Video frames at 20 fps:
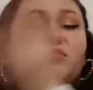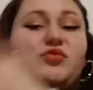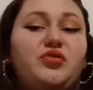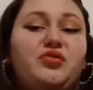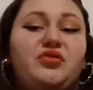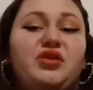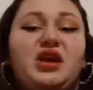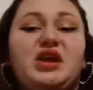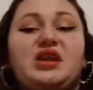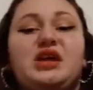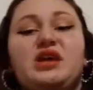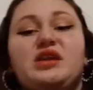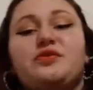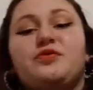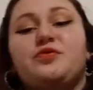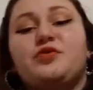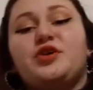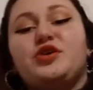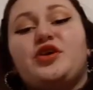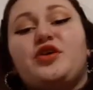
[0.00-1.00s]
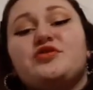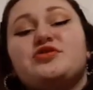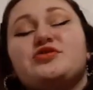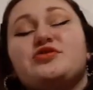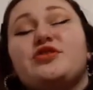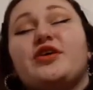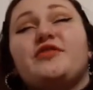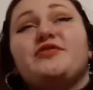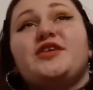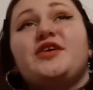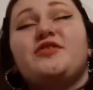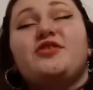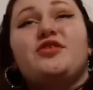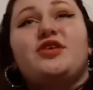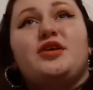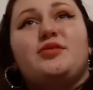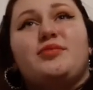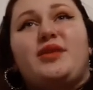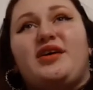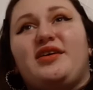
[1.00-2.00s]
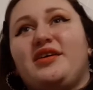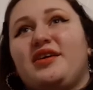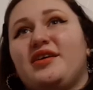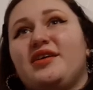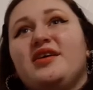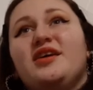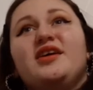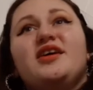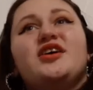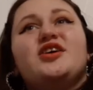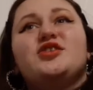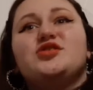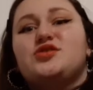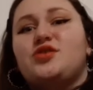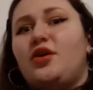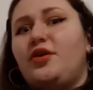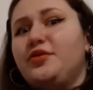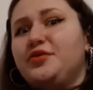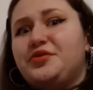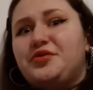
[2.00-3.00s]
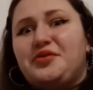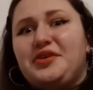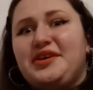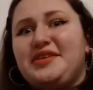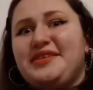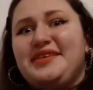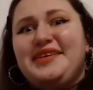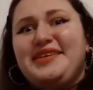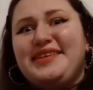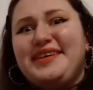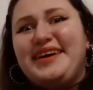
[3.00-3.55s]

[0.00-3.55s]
read it. For those who have never read manga, don't read it.